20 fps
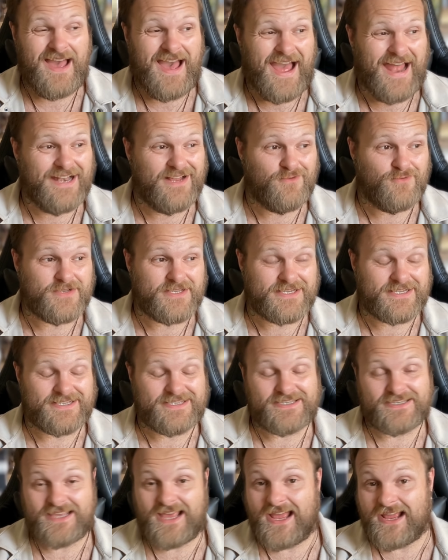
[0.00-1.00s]
and it was
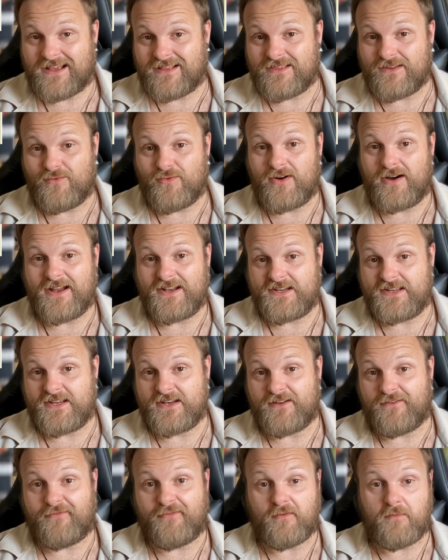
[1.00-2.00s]
exactly what I
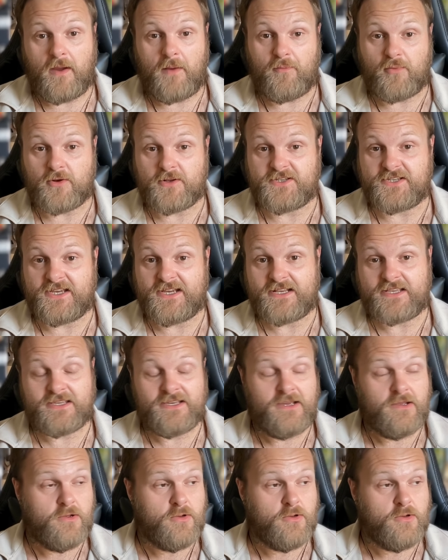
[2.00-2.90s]
needed for my project.